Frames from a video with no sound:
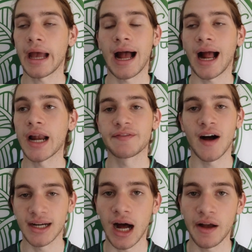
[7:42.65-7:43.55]
I
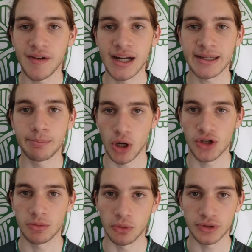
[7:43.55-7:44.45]
find
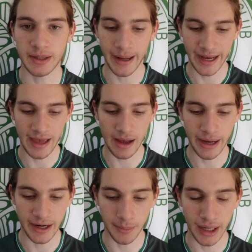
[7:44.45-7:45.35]
impossible to pay that
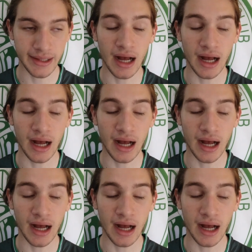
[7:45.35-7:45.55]
amount of money.